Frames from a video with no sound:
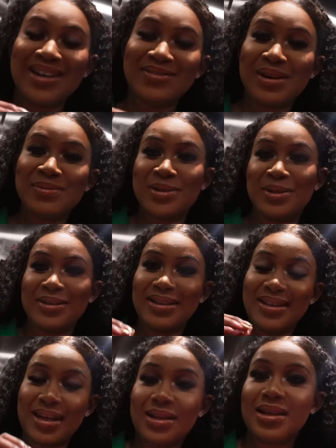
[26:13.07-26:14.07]
have absolutely
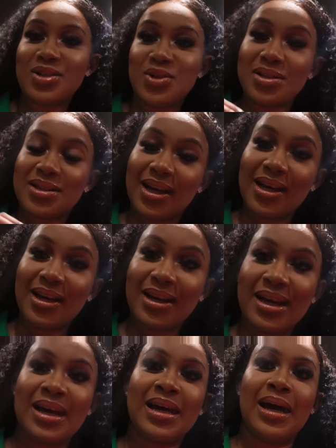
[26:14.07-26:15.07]
nothing to say.
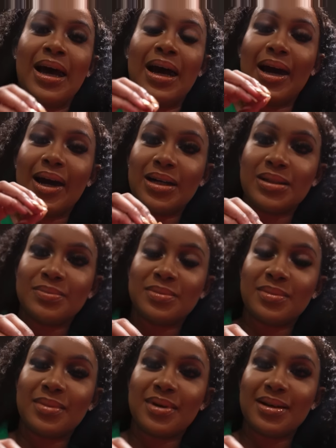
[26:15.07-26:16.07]

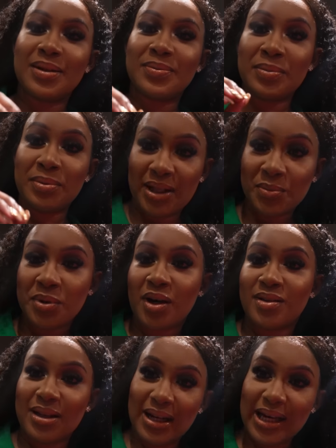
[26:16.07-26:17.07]
The people that were on
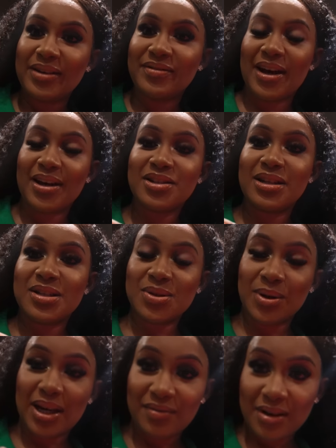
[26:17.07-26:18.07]
the line actually
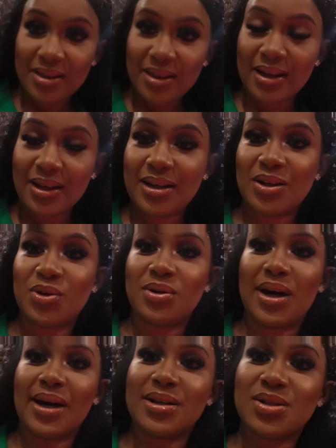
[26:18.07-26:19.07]
saw everything.
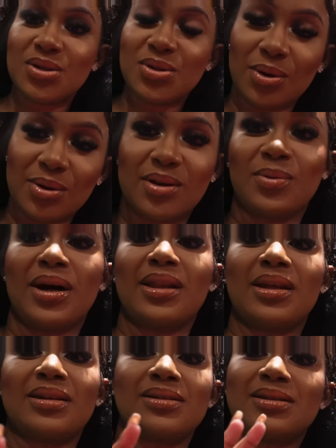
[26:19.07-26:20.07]
I saw the way
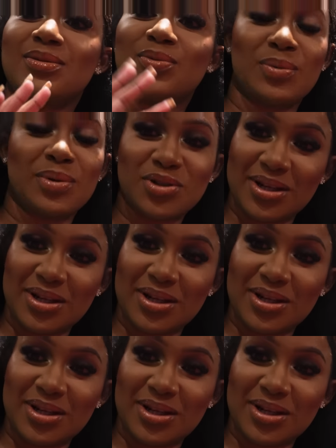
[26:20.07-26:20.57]
that we were